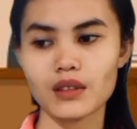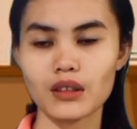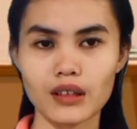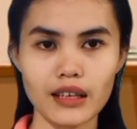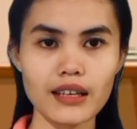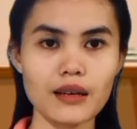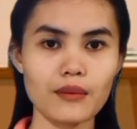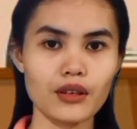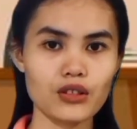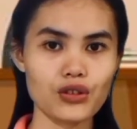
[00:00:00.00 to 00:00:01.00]
Okay,
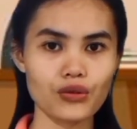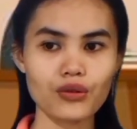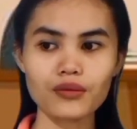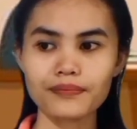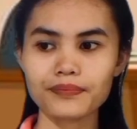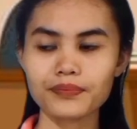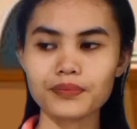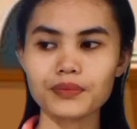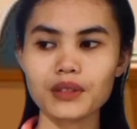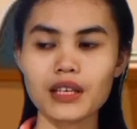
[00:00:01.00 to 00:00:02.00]
number 2.
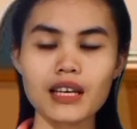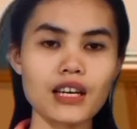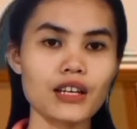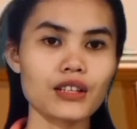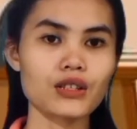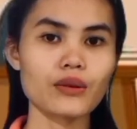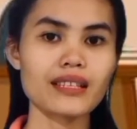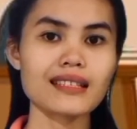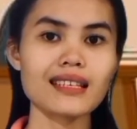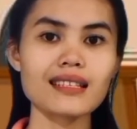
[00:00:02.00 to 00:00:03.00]
Do
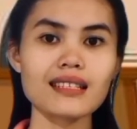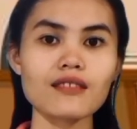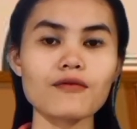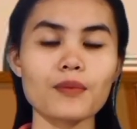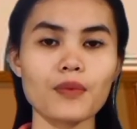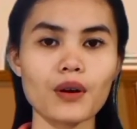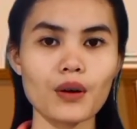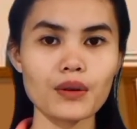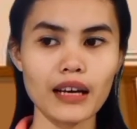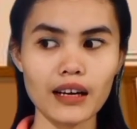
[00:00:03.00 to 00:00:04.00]
intensive
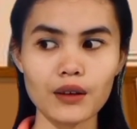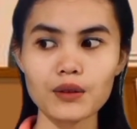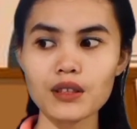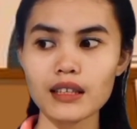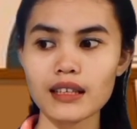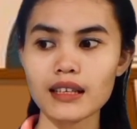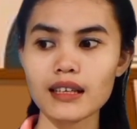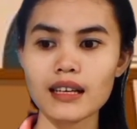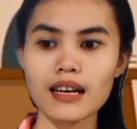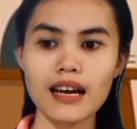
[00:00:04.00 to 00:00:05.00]
pronoun
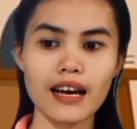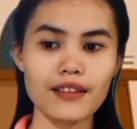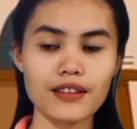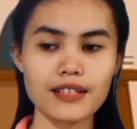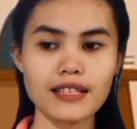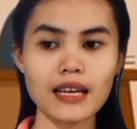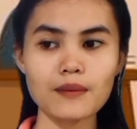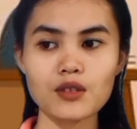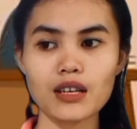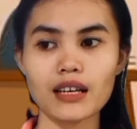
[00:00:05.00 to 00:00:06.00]
and the
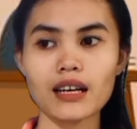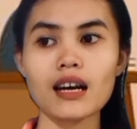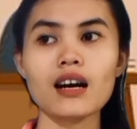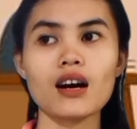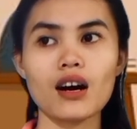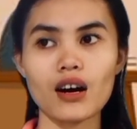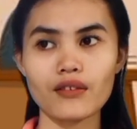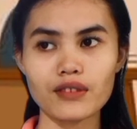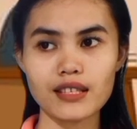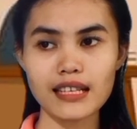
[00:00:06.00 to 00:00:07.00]
subject of
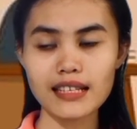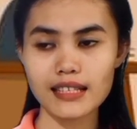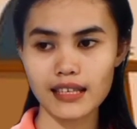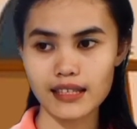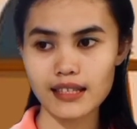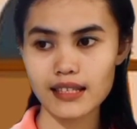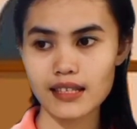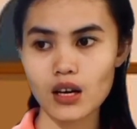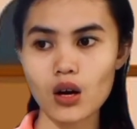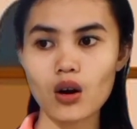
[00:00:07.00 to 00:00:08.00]
the sentence
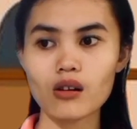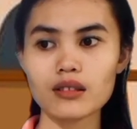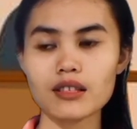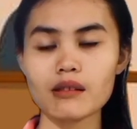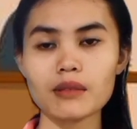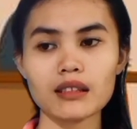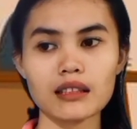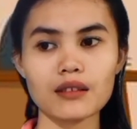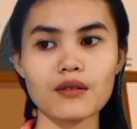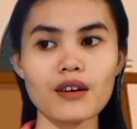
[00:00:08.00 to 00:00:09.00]

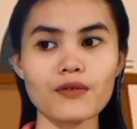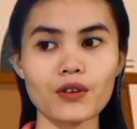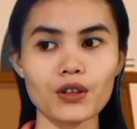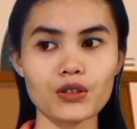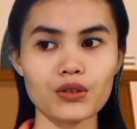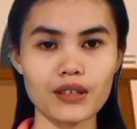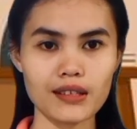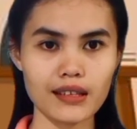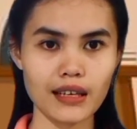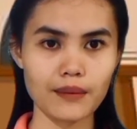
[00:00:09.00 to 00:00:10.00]
ultimately refer to the
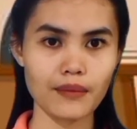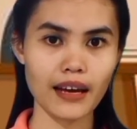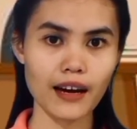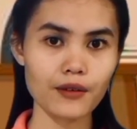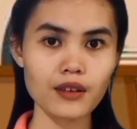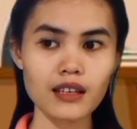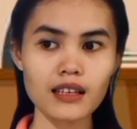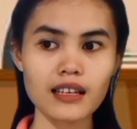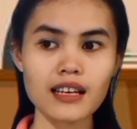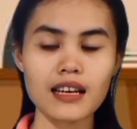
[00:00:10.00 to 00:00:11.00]
same noun?
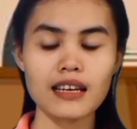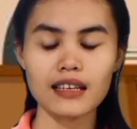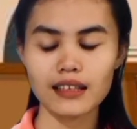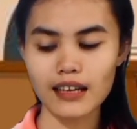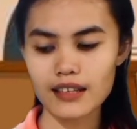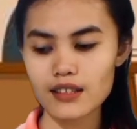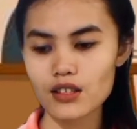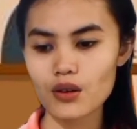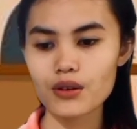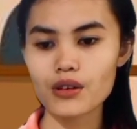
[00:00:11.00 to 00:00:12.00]
Yes
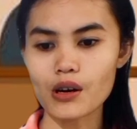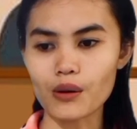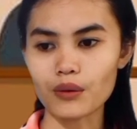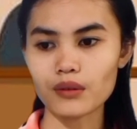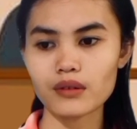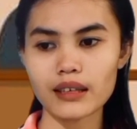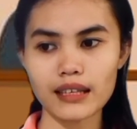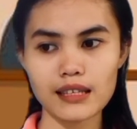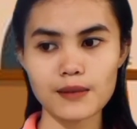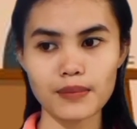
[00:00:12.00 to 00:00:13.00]
or no?
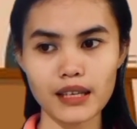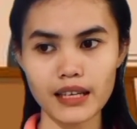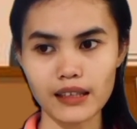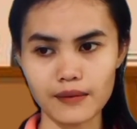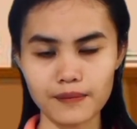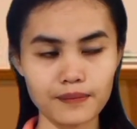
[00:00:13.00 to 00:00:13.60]
Explain.